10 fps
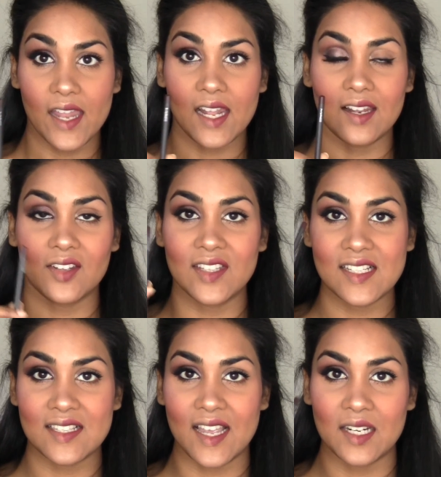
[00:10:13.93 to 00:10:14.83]
And then on
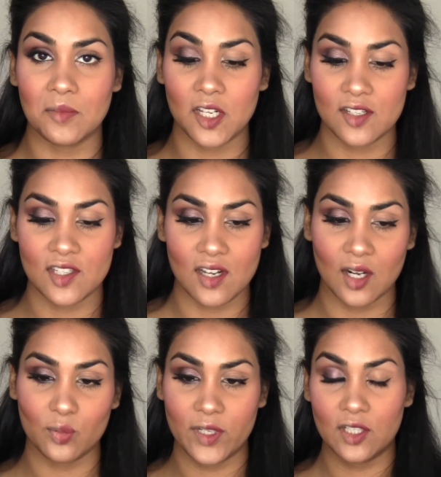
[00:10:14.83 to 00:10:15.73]
this side, I'm gonna
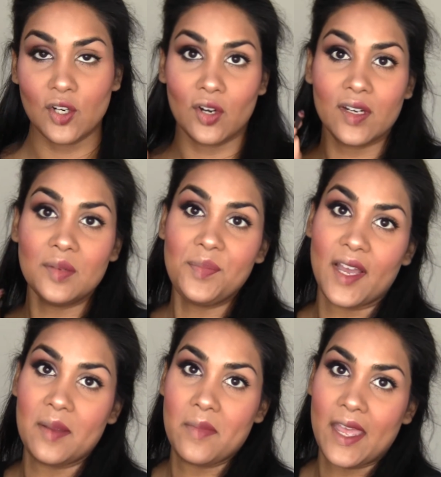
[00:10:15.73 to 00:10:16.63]
start with Currant by